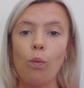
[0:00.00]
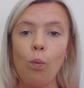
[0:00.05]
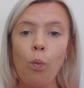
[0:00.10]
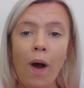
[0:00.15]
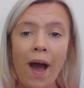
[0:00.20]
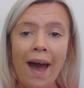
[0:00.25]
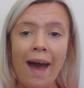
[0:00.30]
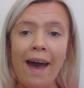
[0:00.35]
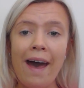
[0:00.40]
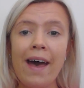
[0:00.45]

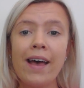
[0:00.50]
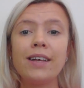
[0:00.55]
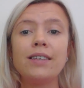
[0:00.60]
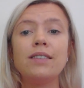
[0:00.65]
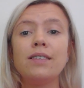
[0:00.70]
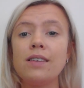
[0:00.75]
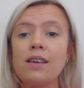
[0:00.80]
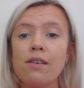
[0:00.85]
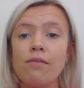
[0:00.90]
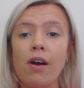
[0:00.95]
where
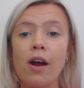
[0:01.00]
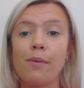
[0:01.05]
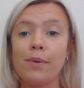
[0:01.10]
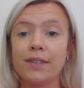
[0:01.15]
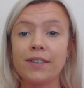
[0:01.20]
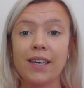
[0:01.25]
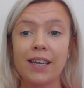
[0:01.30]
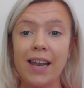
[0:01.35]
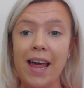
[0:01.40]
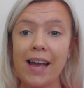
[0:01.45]
Xero
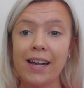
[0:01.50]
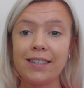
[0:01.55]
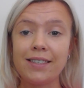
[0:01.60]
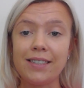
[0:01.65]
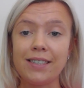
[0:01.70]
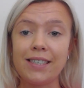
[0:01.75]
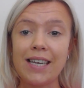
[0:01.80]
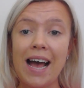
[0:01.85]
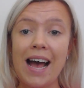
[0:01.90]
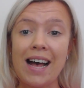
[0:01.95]
is
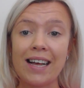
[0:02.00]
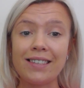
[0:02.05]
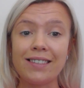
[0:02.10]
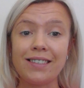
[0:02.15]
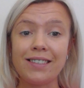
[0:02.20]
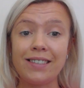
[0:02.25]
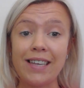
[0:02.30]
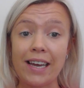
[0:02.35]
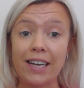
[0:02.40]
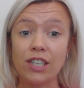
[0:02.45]
connected
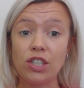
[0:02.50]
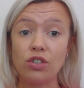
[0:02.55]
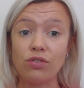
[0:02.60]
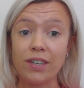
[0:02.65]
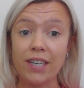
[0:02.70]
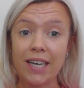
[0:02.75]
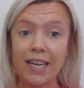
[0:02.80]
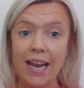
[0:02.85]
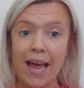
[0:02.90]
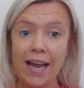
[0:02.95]
as the
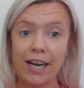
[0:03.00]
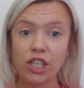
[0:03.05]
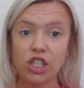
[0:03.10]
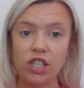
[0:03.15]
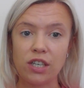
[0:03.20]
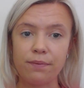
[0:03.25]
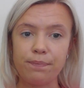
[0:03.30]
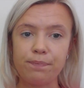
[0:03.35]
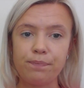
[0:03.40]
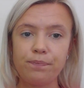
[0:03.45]
secondary
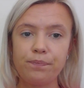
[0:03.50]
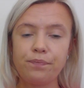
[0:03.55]
connection.